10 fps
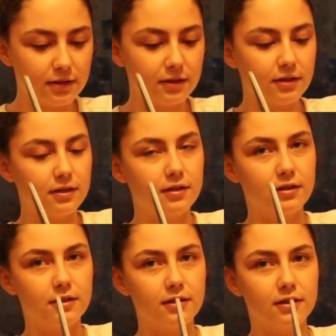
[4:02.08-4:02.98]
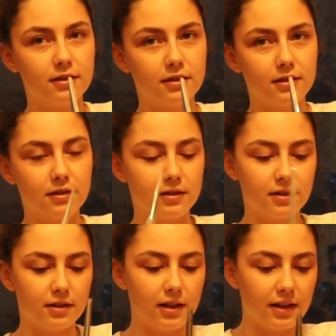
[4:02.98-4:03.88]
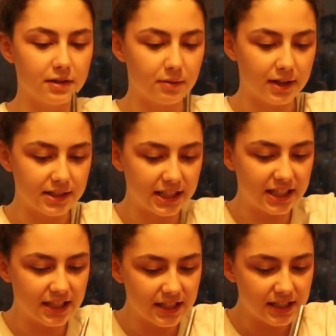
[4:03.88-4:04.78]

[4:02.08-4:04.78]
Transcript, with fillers: Your battery's gonna die. No, that's what I said.